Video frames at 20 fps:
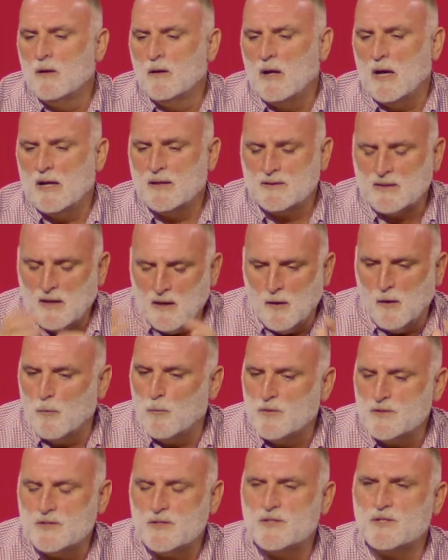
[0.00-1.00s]
I tell
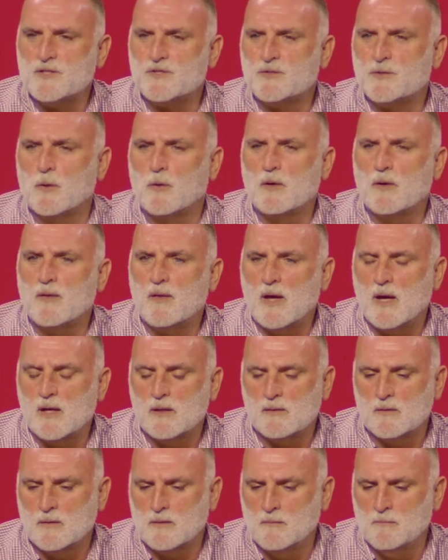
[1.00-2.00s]
always this story that
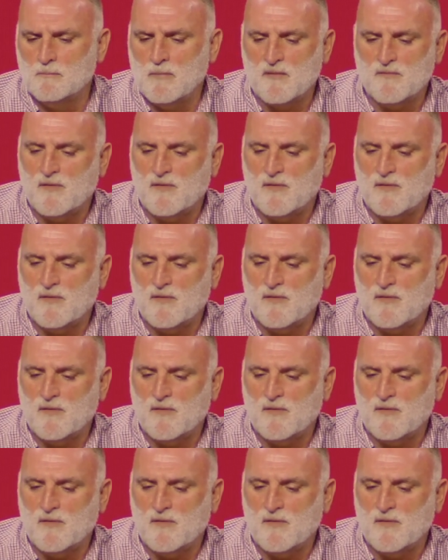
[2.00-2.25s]
my